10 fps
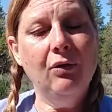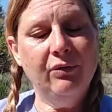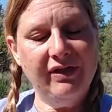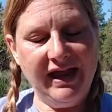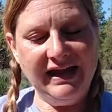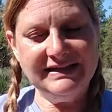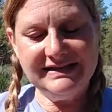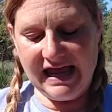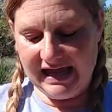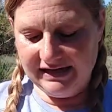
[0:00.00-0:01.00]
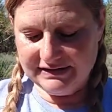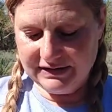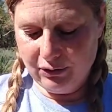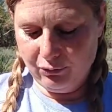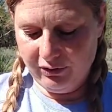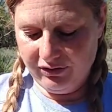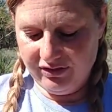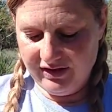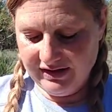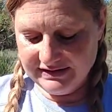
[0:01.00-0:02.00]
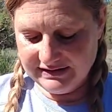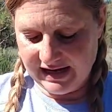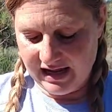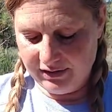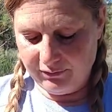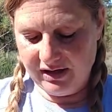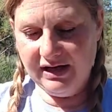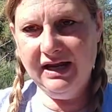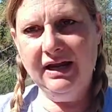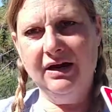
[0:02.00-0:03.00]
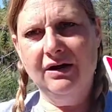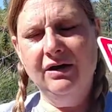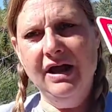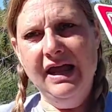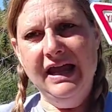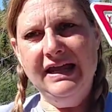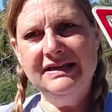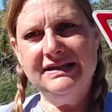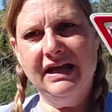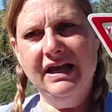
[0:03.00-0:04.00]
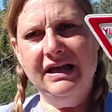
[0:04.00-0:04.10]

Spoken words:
With 8 signs. Well, this sign right here is a